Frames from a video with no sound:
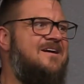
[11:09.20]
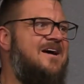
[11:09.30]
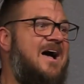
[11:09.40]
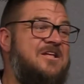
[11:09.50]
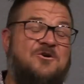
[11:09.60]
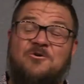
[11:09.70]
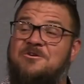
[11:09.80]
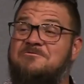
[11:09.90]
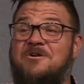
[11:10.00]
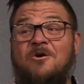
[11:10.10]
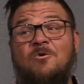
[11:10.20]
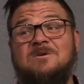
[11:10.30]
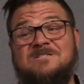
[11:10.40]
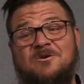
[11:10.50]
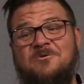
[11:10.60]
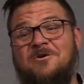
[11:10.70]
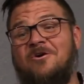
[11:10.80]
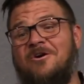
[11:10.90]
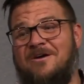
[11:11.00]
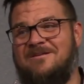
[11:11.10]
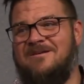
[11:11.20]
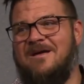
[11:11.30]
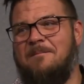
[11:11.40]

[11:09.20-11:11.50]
I know you know what's going on,